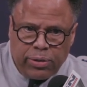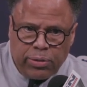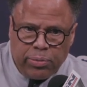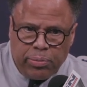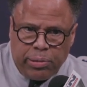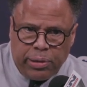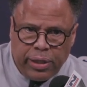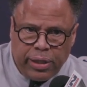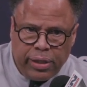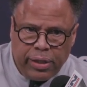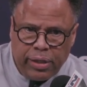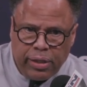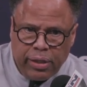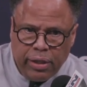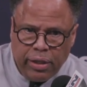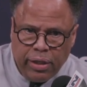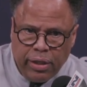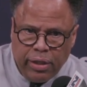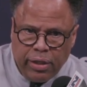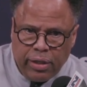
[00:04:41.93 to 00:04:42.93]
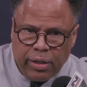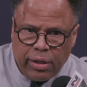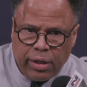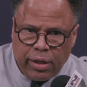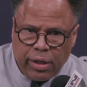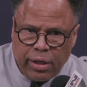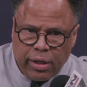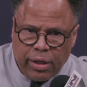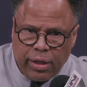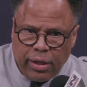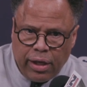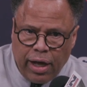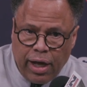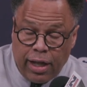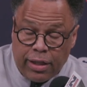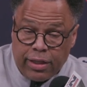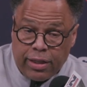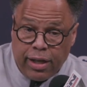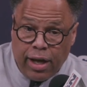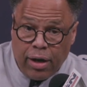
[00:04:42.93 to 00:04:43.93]
But
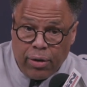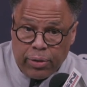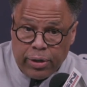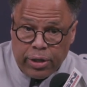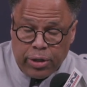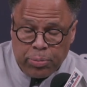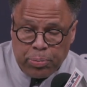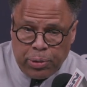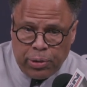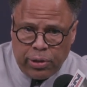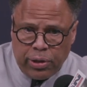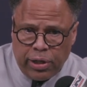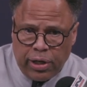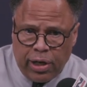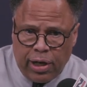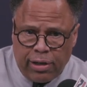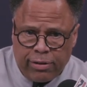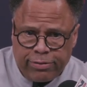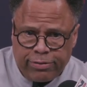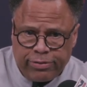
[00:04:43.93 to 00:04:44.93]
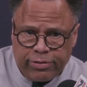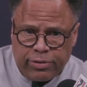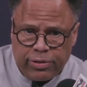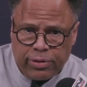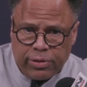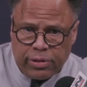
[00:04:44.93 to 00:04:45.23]
I thought we could pull it off